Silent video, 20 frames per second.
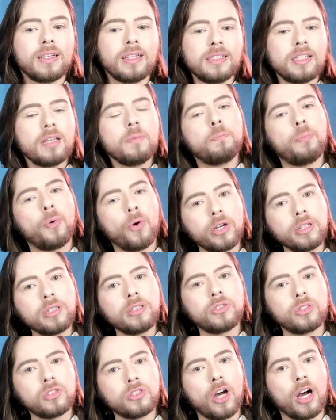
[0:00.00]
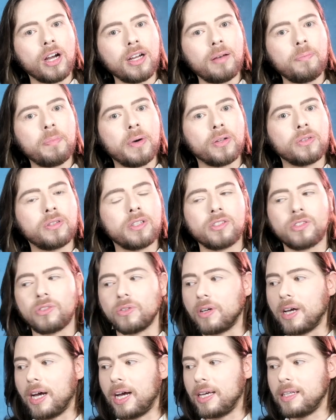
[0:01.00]
it's important to talk about this,
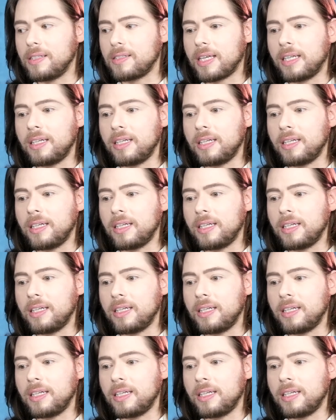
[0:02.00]
you guys.